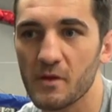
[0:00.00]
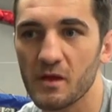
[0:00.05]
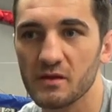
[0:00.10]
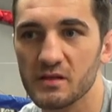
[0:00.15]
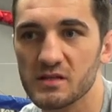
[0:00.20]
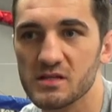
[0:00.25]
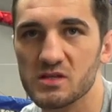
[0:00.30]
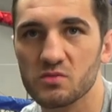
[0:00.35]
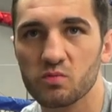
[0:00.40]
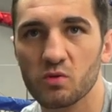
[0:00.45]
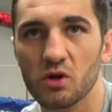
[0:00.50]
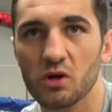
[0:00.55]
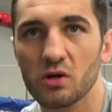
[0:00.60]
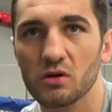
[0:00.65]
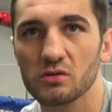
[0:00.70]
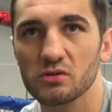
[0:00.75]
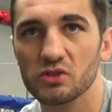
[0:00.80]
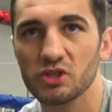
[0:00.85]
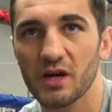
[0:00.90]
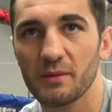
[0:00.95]
this is
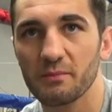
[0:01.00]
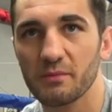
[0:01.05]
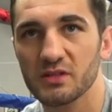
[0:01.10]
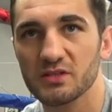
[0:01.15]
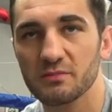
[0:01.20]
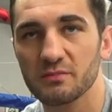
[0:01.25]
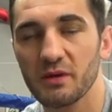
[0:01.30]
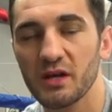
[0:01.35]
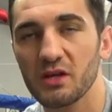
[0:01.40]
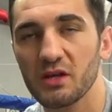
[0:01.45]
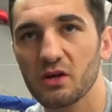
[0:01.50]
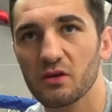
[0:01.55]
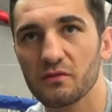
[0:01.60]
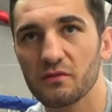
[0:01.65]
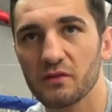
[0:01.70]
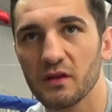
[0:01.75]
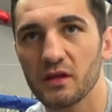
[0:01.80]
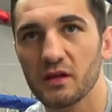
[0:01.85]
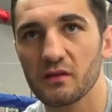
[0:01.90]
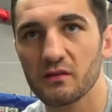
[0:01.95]
what champions are made
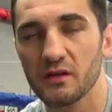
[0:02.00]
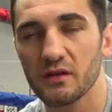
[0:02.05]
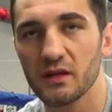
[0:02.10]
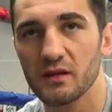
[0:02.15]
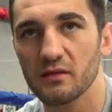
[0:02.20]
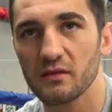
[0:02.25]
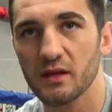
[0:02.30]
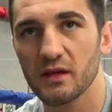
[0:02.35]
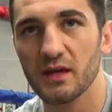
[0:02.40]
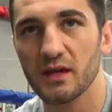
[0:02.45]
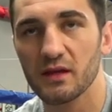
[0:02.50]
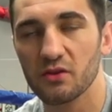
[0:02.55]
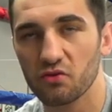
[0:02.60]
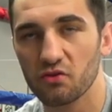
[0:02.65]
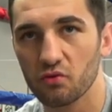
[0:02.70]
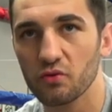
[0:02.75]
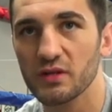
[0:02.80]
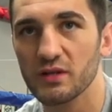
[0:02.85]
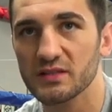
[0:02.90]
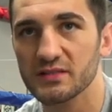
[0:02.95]
of. They get
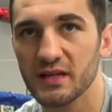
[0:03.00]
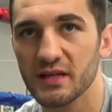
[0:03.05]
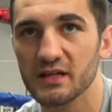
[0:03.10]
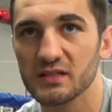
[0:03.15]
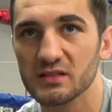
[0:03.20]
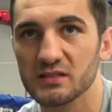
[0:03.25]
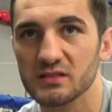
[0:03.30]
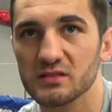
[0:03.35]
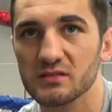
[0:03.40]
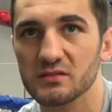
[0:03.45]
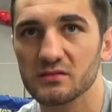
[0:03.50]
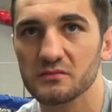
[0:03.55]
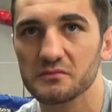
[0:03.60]
through these tests.